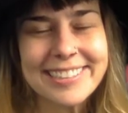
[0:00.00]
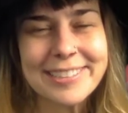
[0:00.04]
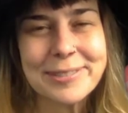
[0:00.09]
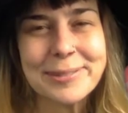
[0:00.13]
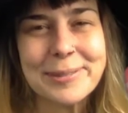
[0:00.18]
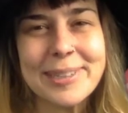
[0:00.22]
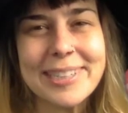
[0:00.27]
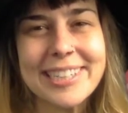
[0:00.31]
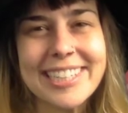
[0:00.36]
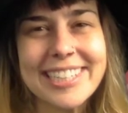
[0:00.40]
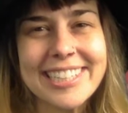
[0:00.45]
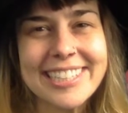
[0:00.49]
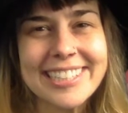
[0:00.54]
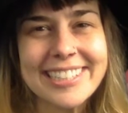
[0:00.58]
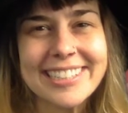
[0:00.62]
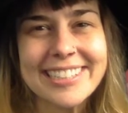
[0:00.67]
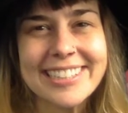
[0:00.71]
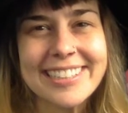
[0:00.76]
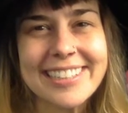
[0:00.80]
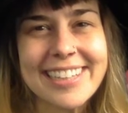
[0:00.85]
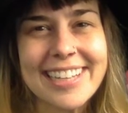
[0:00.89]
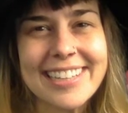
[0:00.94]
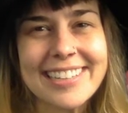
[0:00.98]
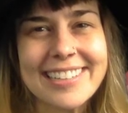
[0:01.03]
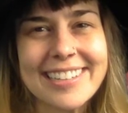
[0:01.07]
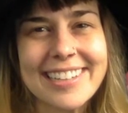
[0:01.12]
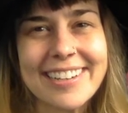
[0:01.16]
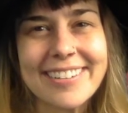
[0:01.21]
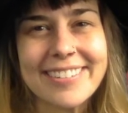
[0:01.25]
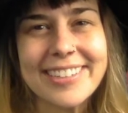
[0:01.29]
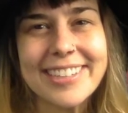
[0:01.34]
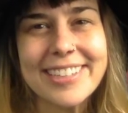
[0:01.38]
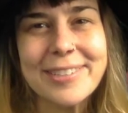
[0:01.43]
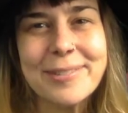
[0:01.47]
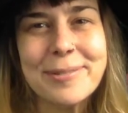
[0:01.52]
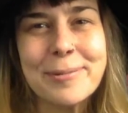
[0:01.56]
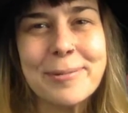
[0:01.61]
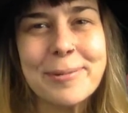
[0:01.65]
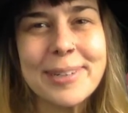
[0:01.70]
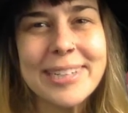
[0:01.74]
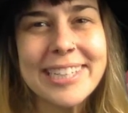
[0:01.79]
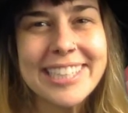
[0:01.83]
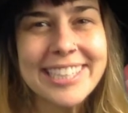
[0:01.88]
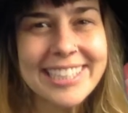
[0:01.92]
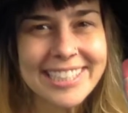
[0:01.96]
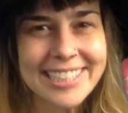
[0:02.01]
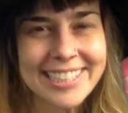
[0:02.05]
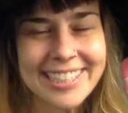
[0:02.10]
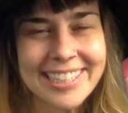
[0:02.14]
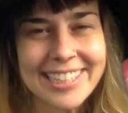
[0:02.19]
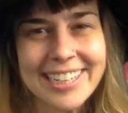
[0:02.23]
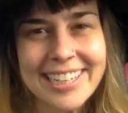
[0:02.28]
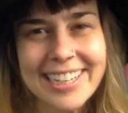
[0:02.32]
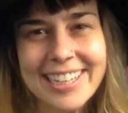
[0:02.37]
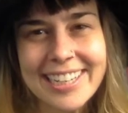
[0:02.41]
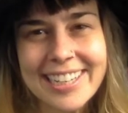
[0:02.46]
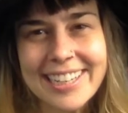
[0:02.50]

to what is. That's how you win.